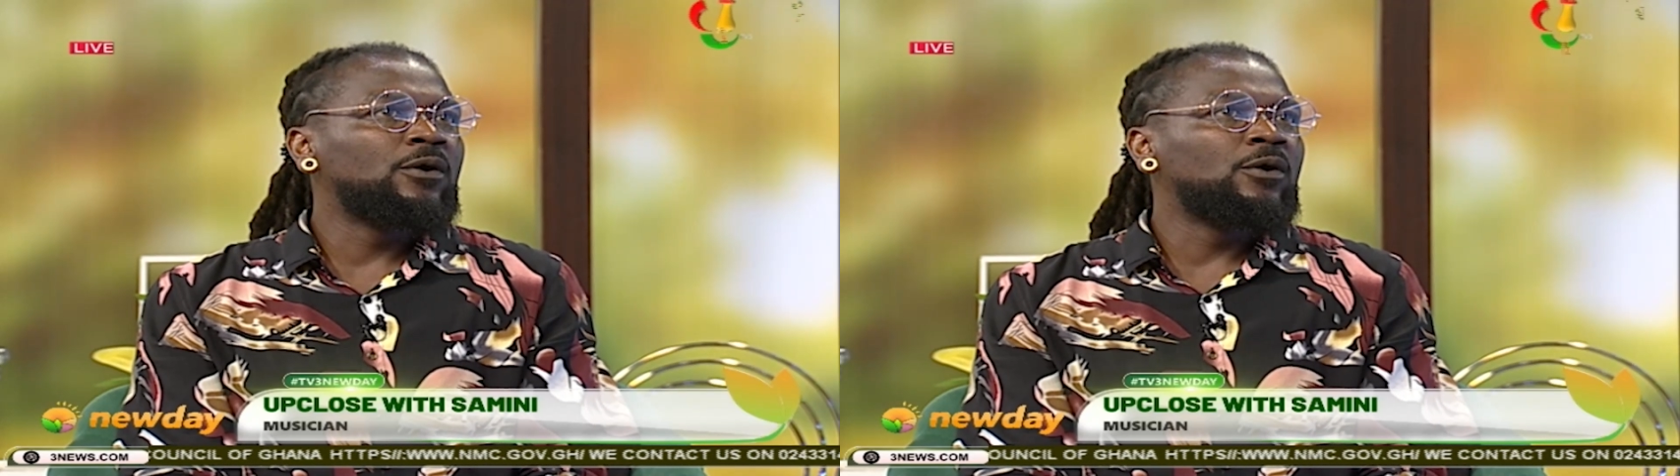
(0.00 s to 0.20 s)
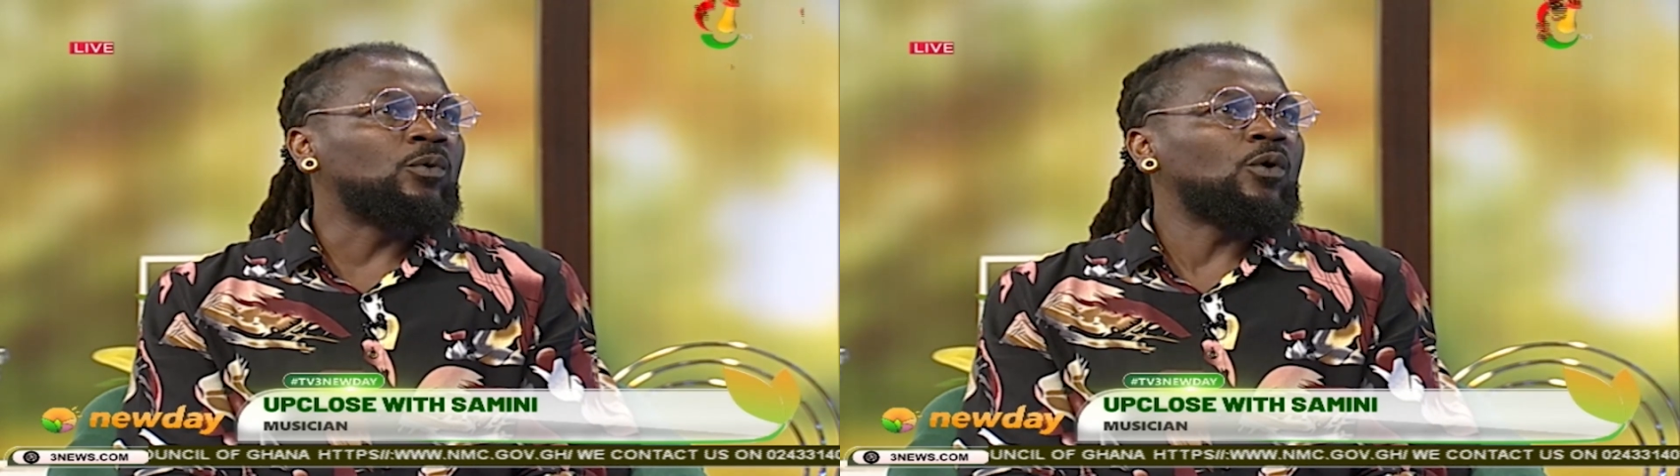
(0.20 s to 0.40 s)

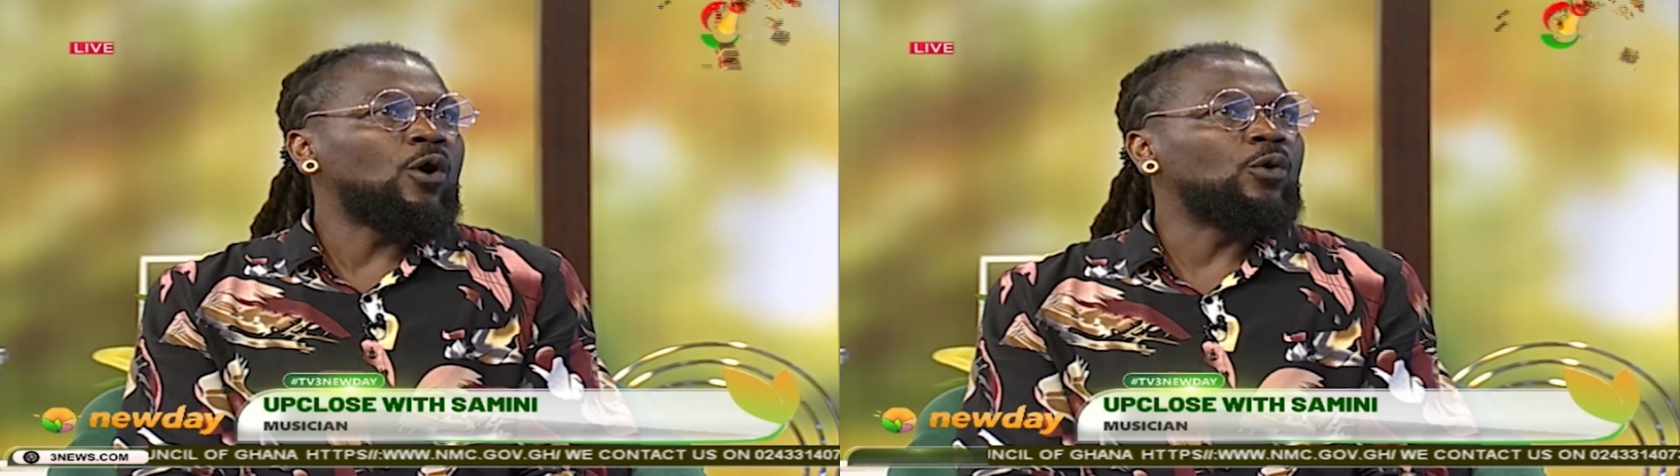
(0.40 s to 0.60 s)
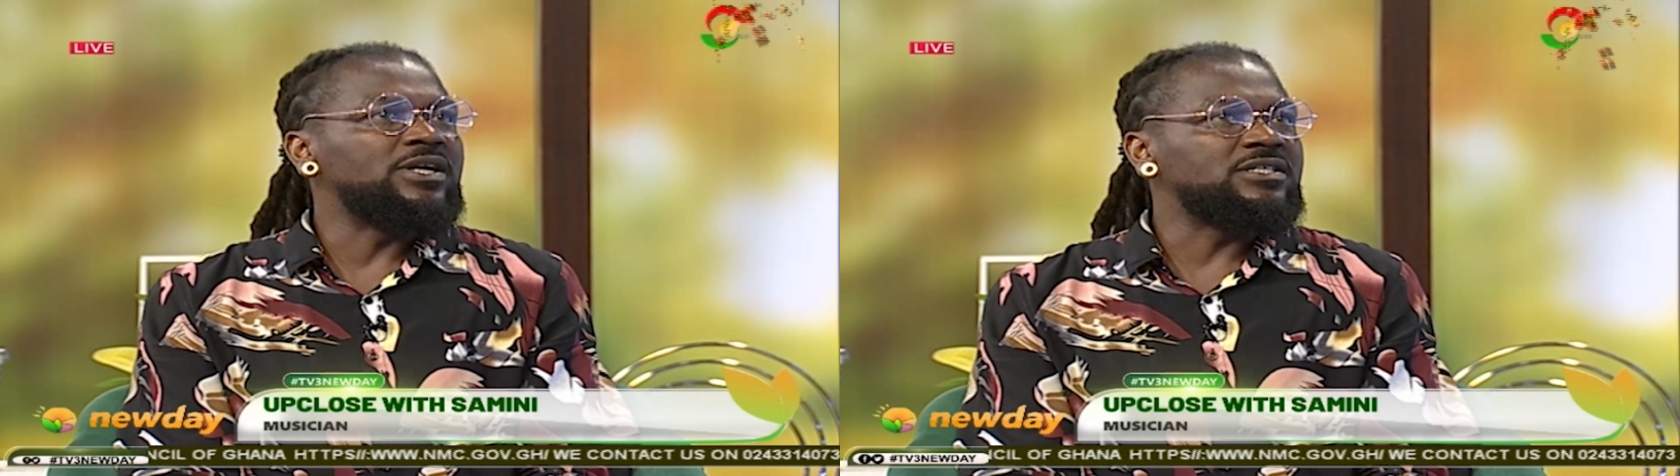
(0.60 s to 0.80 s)
will
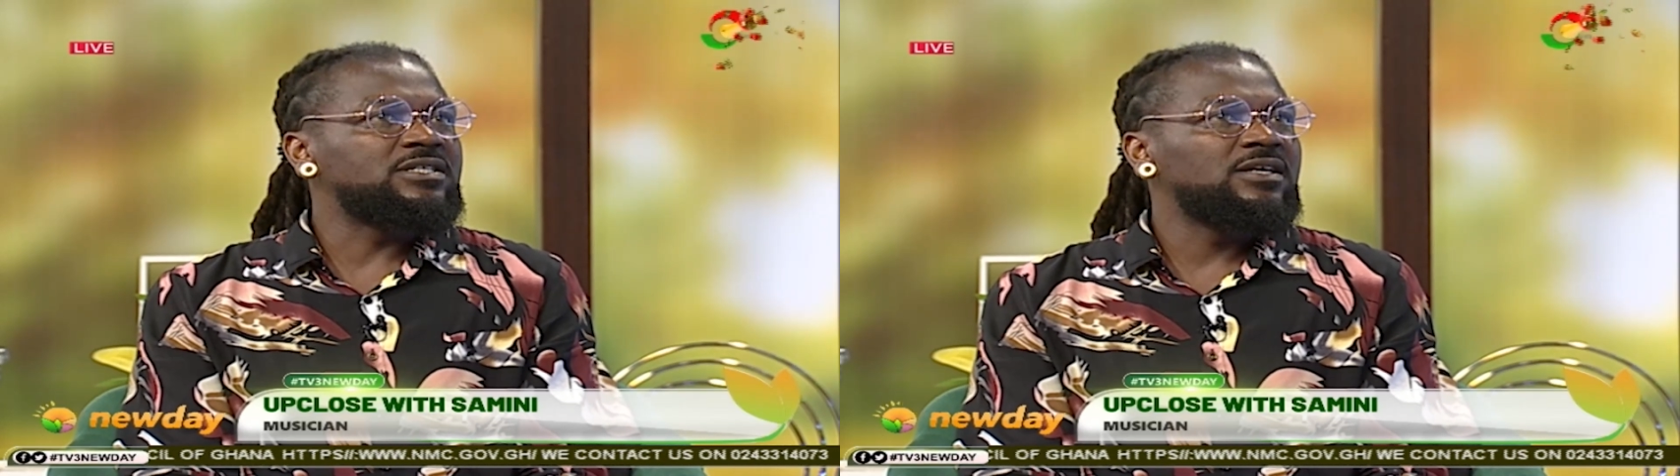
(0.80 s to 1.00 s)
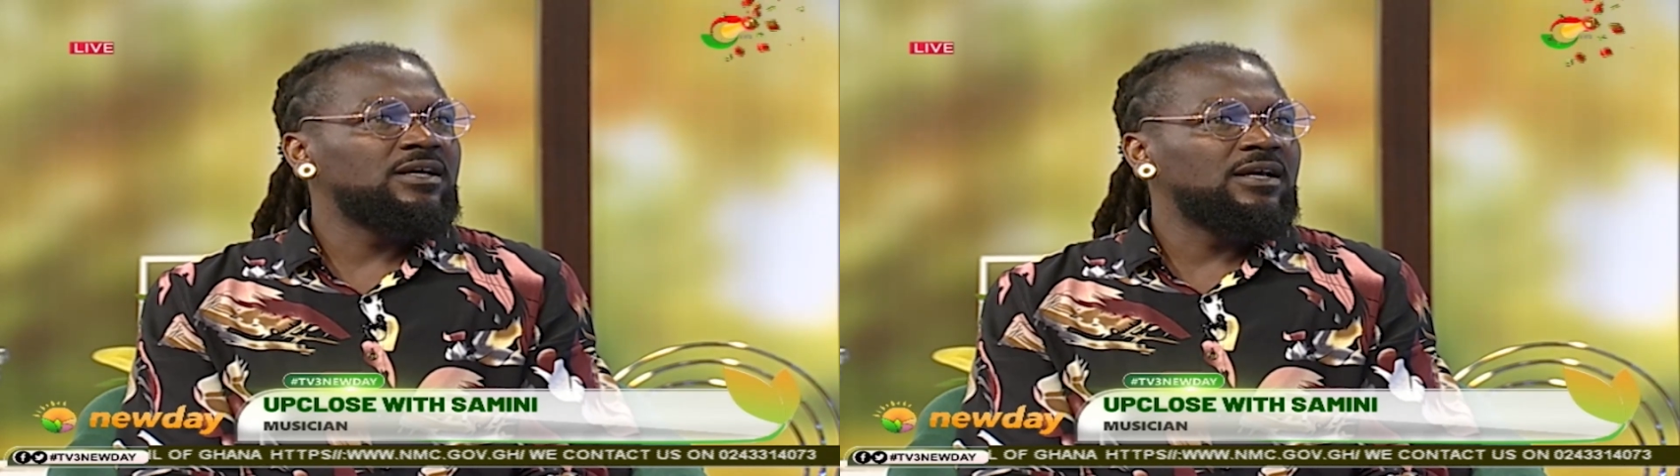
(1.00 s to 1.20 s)

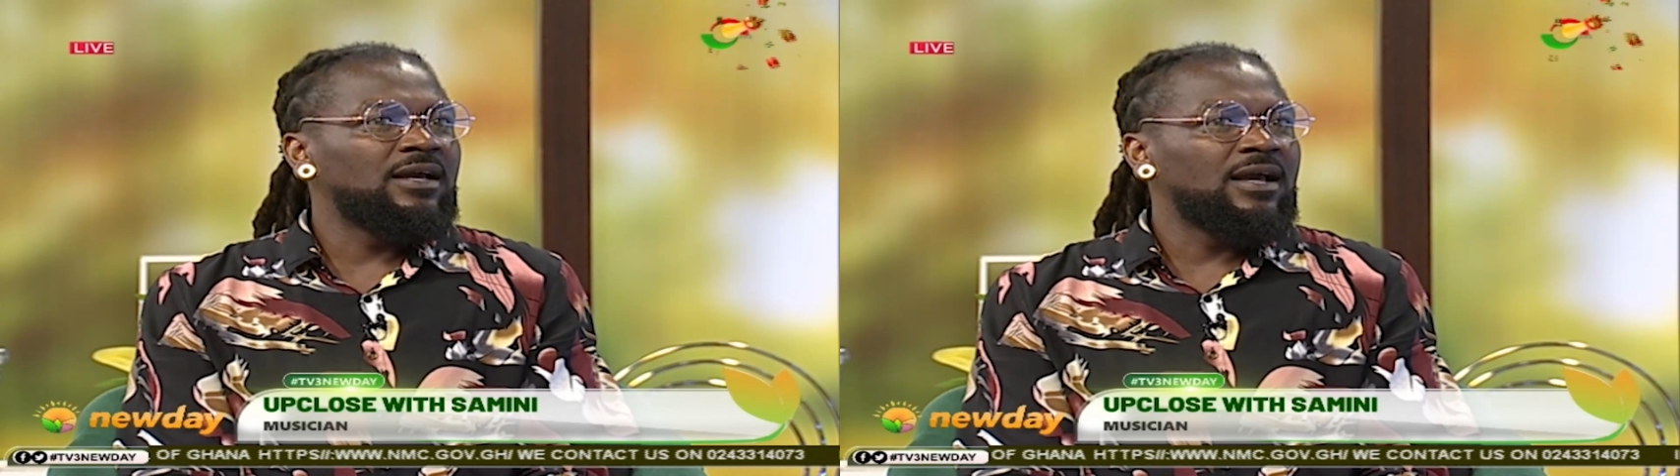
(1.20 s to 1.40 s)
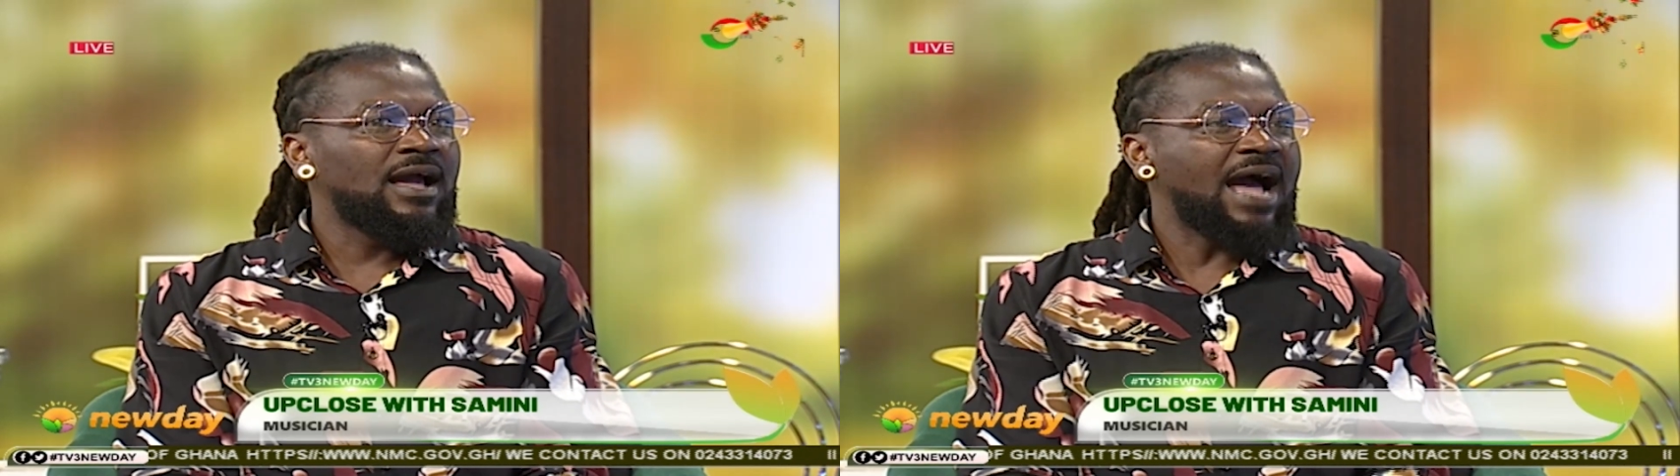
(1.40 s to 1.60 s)
always
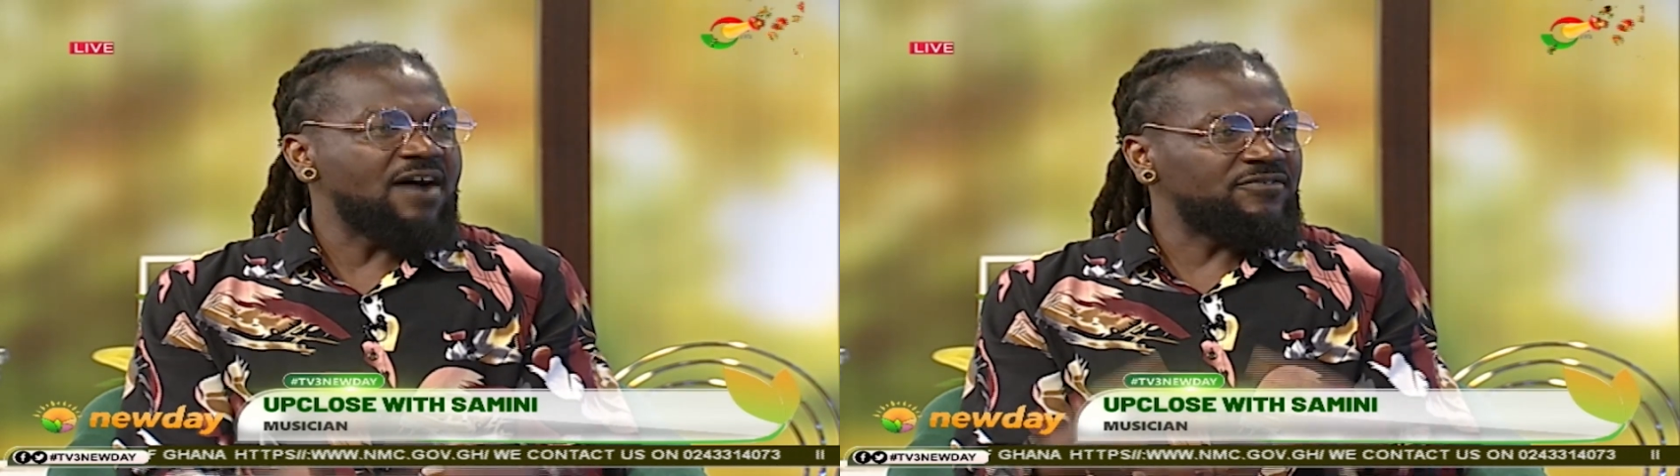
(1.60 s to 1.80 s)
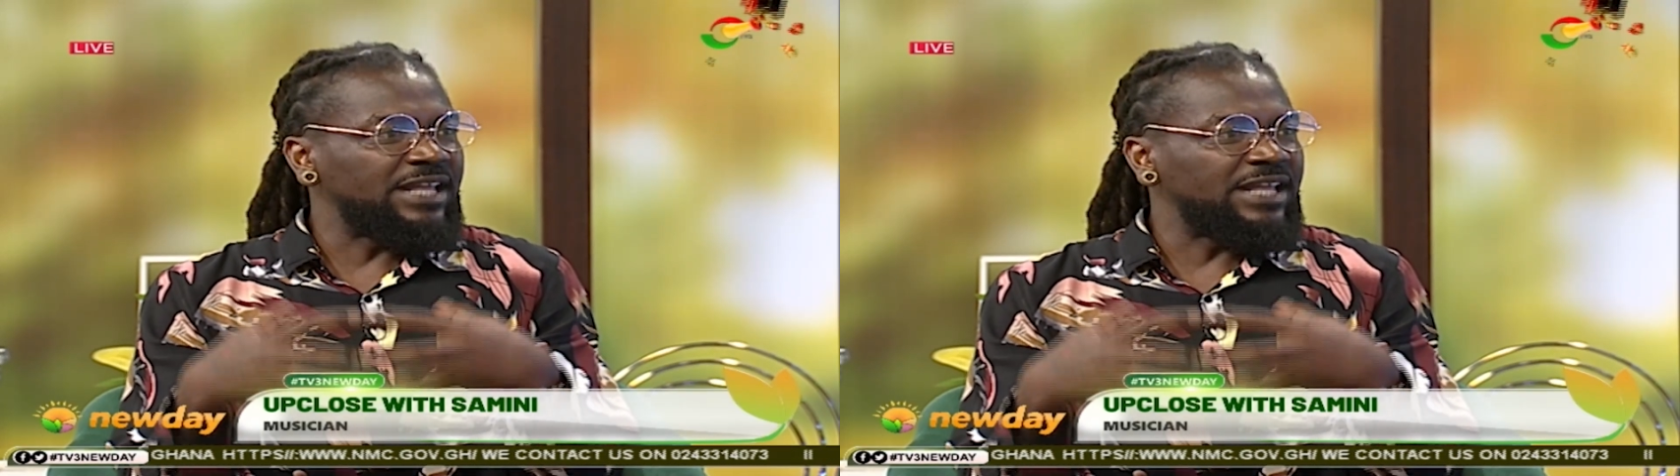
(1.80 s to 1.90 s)
have